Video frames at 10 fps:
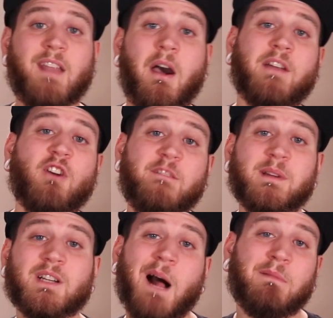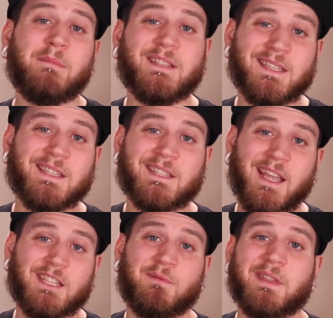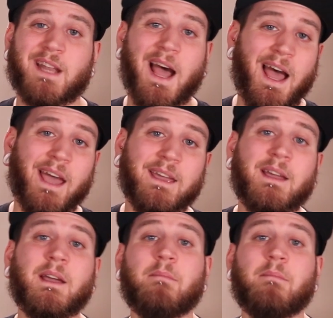Now I know I've been complimenting this case with an I,